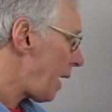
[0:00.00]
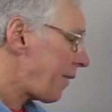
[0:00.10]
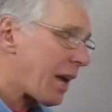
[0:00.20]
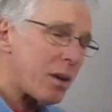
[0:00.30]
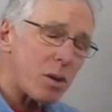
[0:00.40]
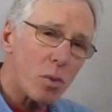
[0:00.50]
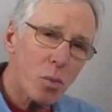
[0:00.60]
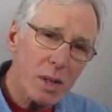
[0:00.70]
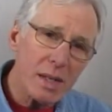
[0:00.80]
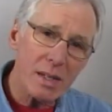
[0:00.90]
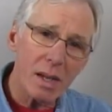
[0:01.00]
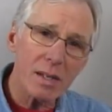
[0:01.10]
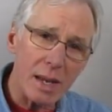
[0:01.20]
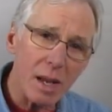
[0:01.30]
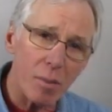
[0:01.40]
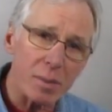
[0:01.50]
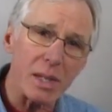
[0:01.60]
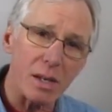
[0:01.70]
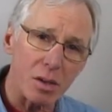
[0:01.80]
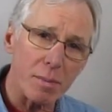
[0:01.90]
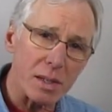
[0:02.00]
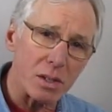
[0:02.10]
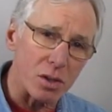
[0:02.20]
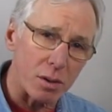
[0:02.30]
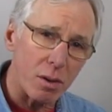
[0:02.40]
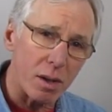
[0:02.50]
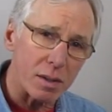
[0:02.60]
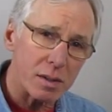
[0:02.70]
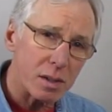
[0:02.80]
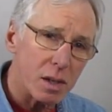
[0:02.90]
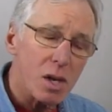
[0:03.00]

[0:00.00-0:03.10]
And that really does help to get your message across.